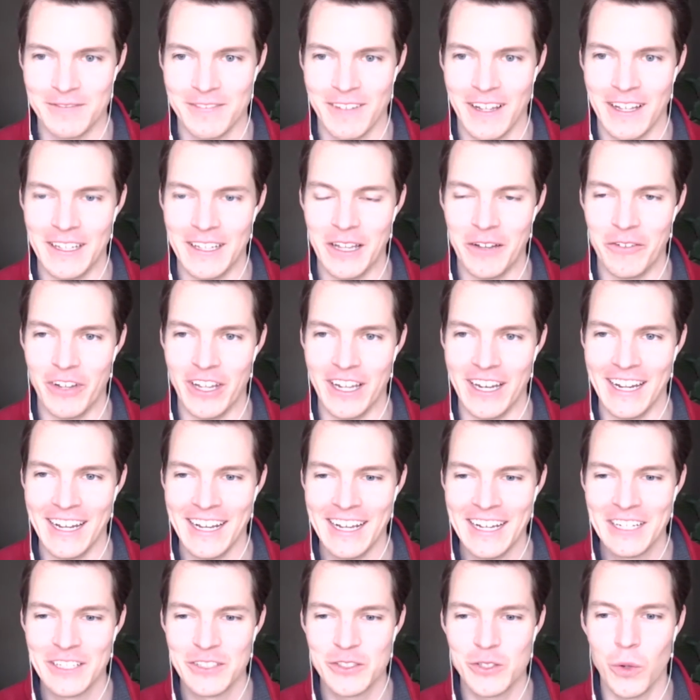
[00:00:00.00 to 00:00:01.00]
I love it.
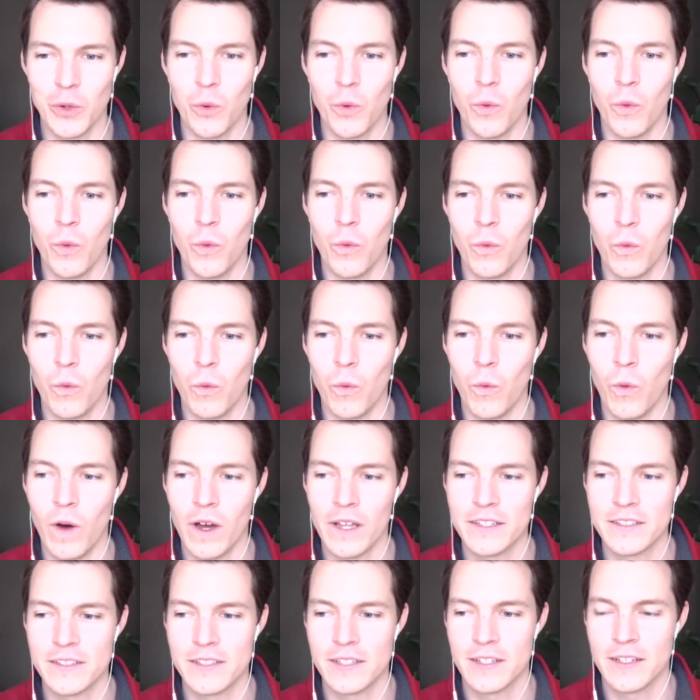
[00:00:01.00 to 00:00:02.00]
So
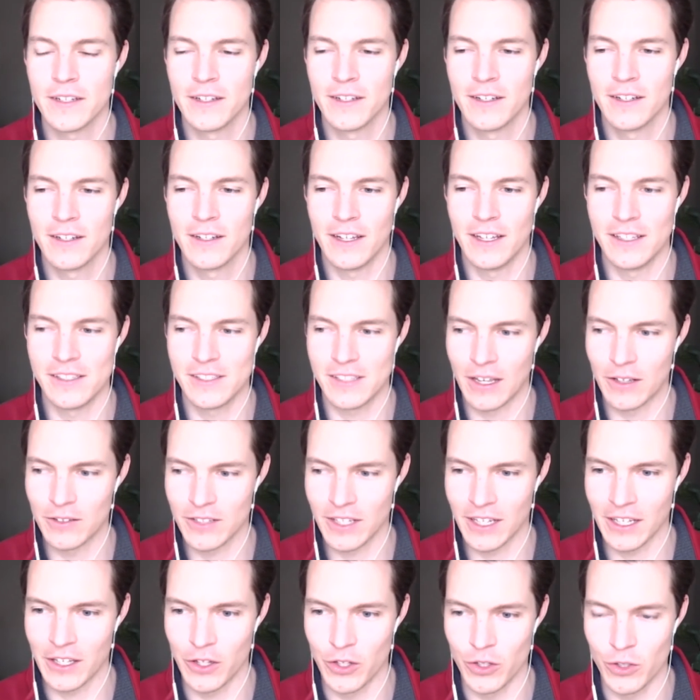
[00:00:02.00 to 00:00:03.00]
it sounds
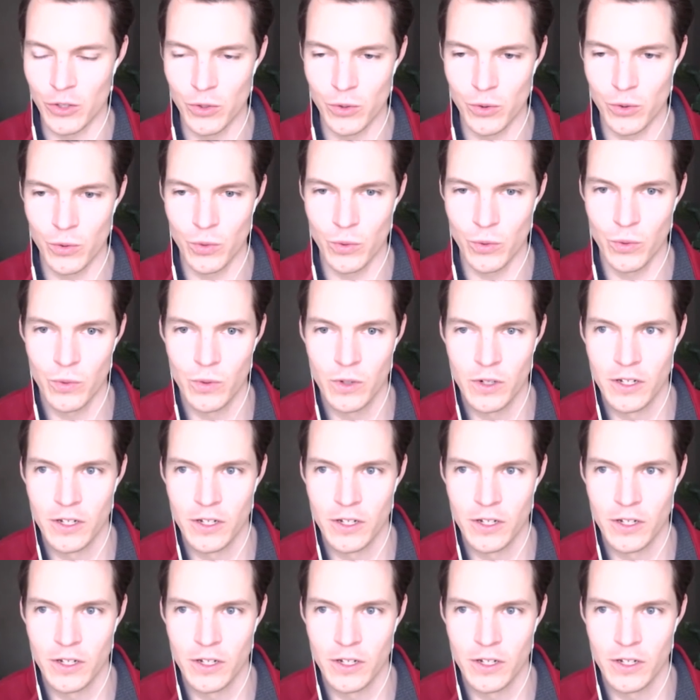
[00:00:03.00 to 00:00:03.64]
like you